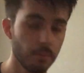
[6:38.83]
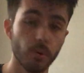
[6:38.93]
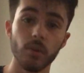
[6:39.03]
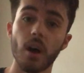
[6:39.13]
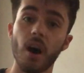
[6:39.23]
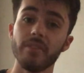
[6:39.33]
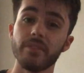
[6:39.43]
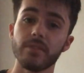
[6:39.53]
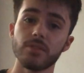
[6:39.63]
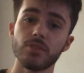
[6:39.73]
pull off
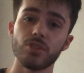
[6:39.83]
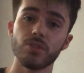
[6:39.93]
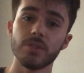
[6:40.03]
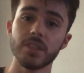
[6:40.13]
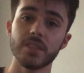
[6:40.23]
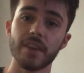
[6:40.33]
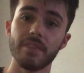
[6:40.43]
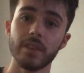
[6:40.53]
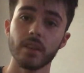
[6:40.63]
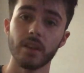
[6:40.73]
to the
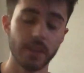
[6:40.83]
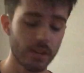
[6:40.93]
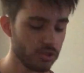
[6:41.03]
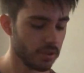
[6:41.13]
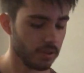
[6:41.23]
7th of the A string,